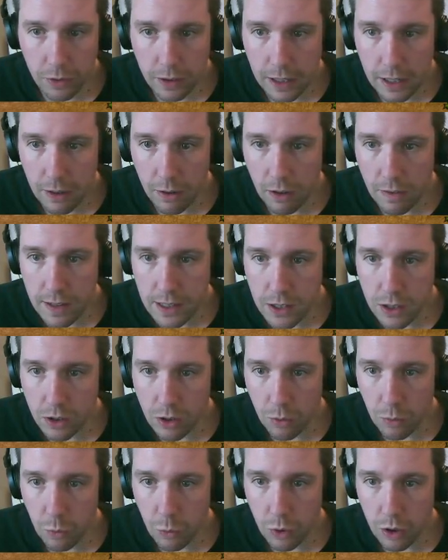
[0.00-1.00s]
Now I've actually
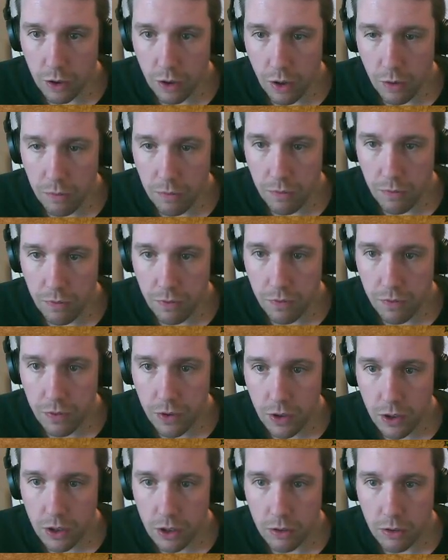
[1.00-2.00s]
gone one
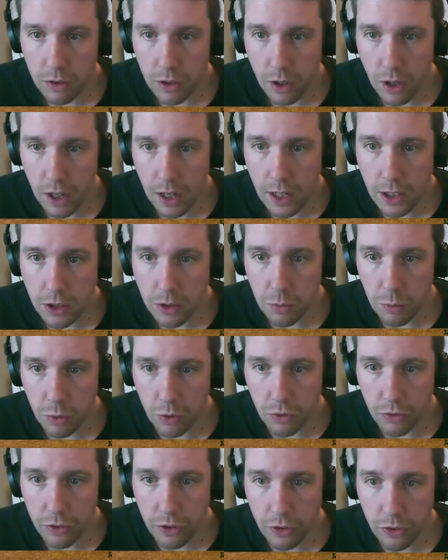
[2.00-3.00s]
further than I actually
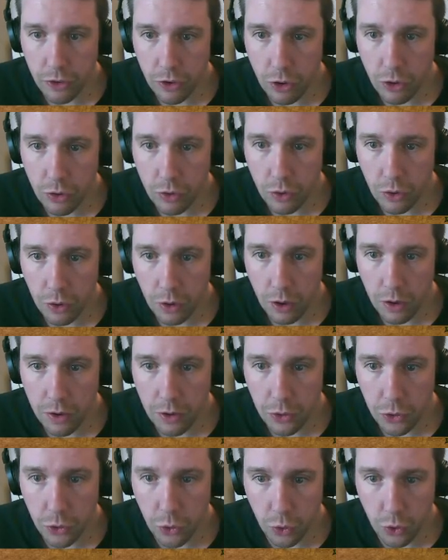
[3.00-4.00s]
wanted to, so the
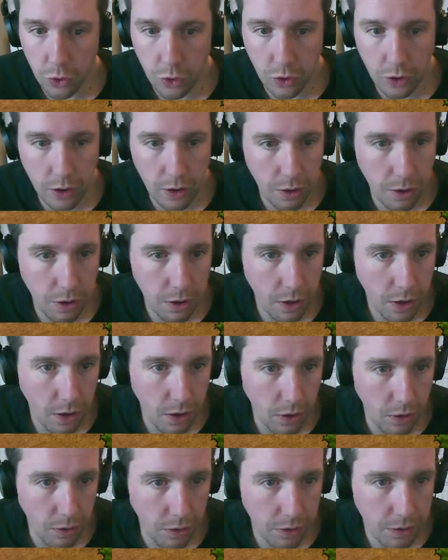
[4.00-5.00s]
door
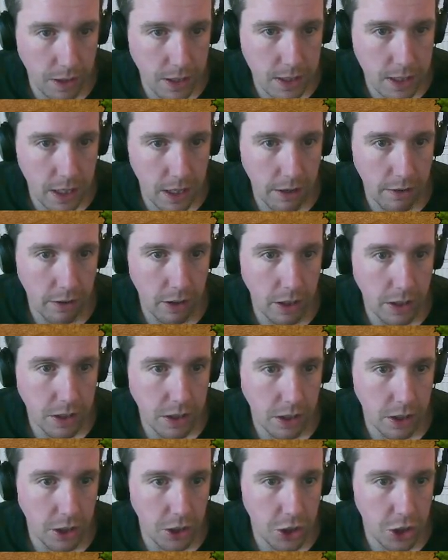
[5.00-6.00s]
on this area is
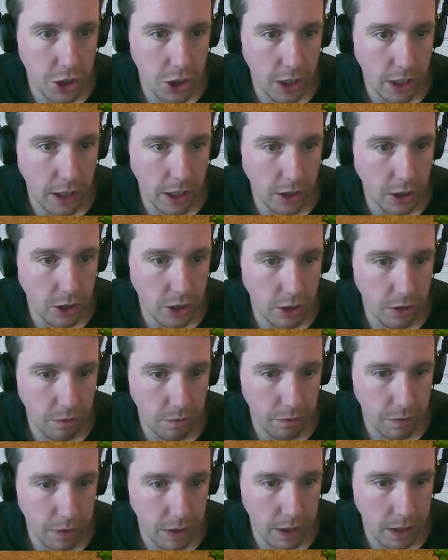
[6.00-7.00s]
going to change
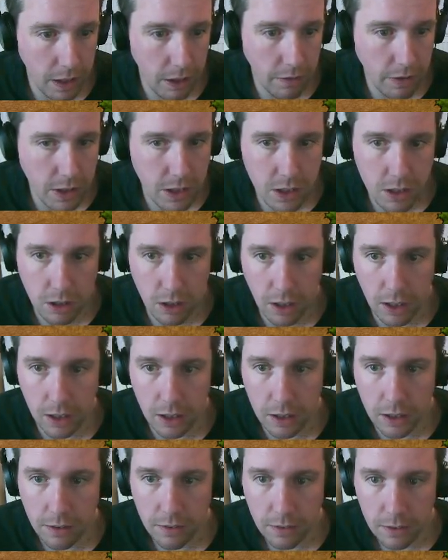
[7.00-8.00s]
very slightly.